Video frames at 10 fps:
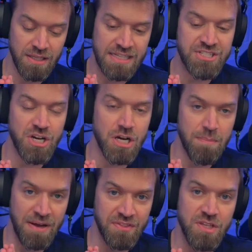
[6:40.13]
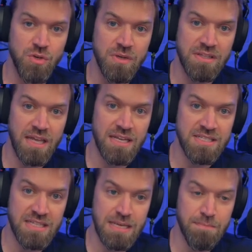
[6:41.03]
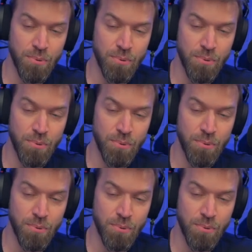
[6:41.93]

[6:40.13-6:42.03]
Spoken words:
let's talk about the unit that is the